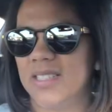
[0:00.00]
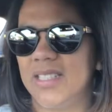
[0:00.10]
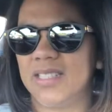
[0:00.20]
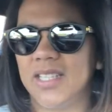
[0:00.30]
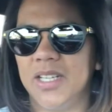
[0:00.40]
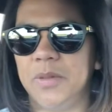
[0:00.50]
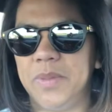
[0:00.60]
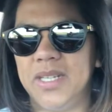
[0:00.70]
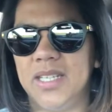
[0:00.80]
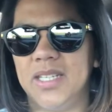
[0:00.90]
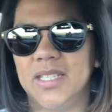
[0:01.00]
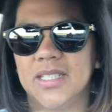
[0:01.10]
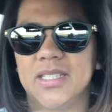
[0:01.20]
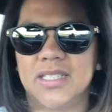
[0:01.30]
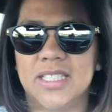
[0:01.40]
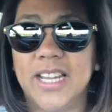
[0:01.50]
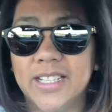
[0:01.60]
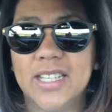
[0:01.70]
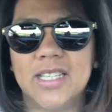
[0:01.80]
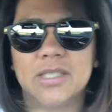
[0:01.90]
it's gonna be it's
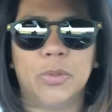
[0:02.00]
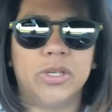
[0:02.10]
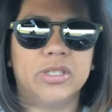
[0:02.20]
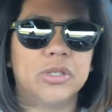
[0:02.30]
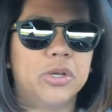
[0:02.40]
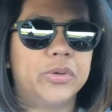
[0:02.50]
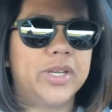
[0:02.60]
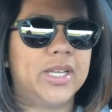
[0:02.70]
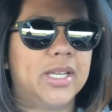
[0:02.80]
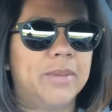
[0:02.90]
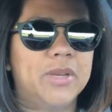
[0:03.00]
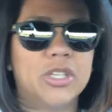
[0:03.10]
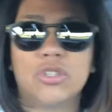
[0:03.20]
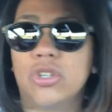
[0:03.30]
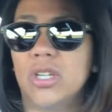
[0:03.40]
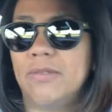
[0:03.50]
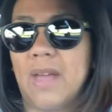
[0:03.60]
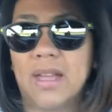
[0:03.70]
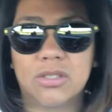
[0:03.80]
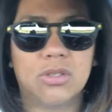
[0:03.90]
like this monitoring. I'm not sure if
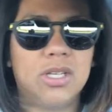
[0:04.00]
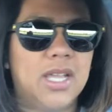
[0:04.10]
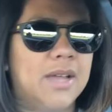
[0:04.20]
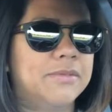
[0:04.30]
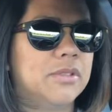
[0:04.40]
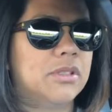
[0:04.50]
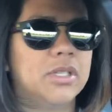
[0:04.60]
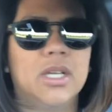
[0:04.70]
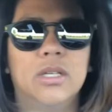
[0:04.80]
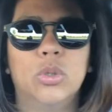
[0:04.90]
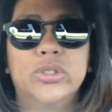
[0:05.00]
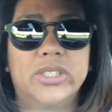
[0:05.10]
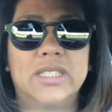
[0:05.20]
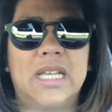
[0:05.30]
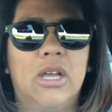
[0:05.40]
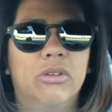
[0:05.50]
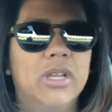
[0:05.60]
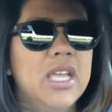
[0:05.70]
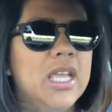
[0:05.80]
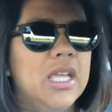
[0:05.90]
actually after the ultrasound
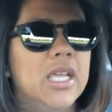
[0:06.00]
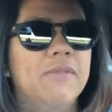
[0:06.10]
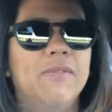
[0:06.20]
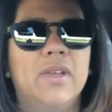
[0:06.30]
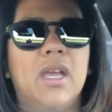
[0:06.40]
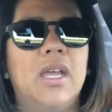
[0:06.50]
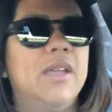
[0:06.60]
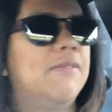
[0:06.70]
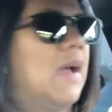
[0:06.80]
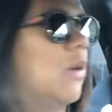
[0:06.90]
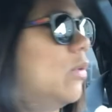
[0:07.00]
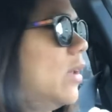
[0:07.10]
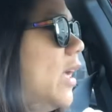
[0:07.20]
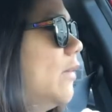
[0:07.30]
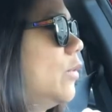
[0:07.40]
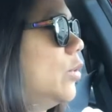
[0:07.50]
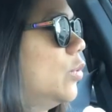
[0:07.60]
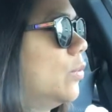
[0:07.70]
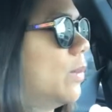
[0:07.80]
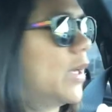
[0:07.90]
if if I will have to do
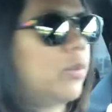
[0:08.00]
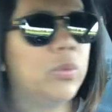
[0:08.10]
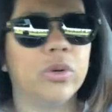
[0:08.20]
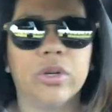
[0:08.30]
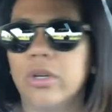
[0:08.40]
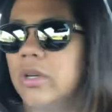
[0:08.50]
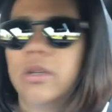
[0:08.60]
blood work.